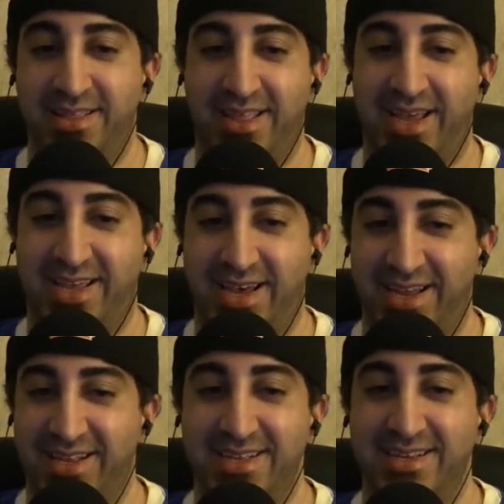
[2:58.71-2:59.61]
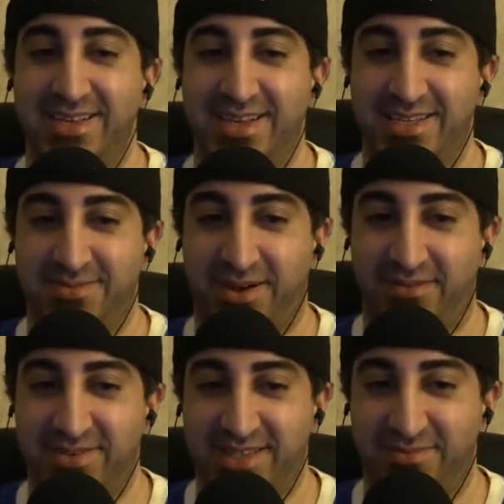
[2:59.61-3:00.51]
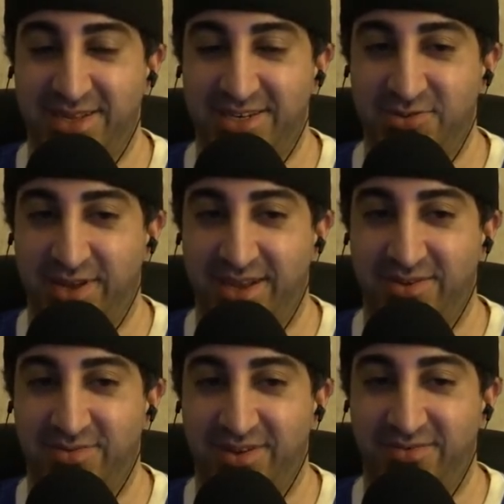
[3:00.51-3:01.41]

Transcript: that guy, he's obviously been doing, we,